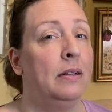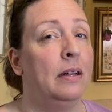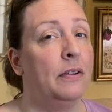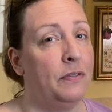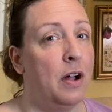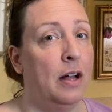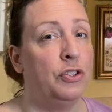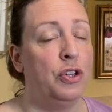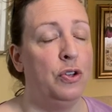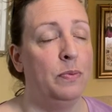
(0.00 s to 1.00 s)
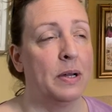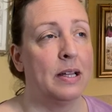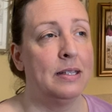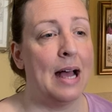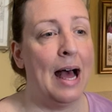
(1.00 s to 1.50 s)
if not two,
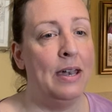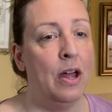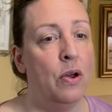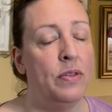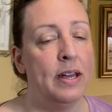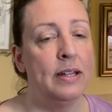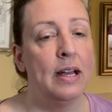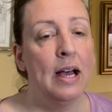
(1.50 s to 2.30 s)
because I know that